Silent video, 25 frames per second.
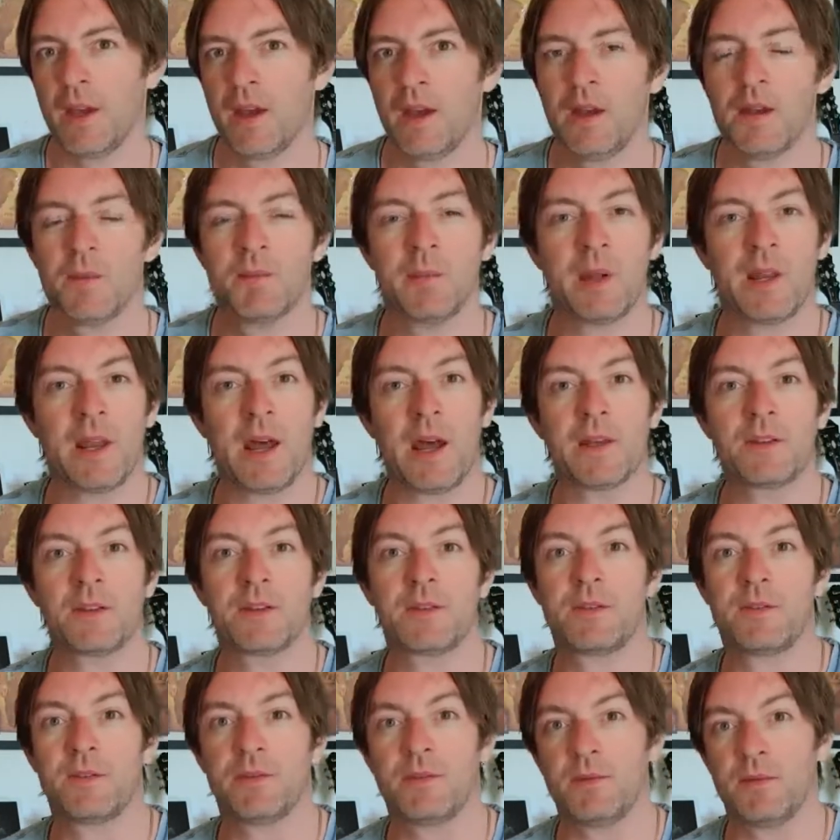But
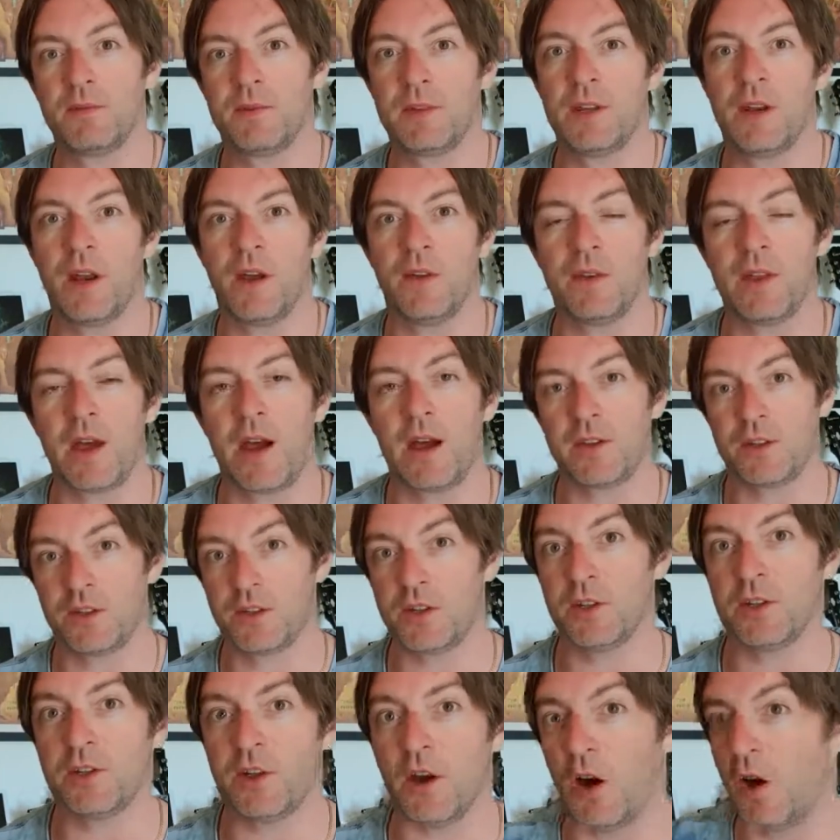that's, that
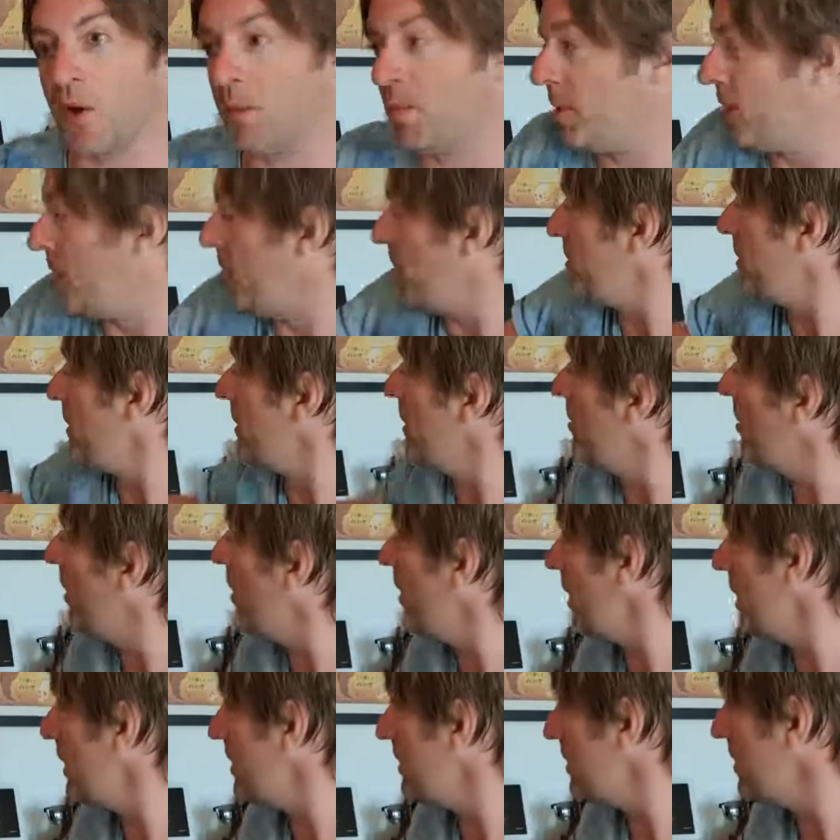should open up your
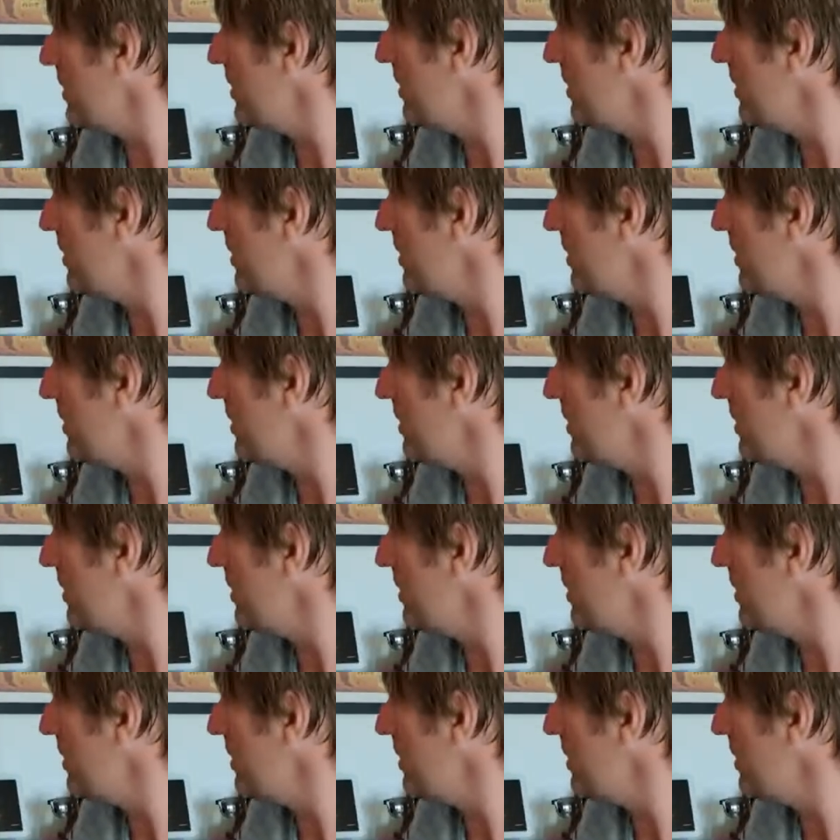mind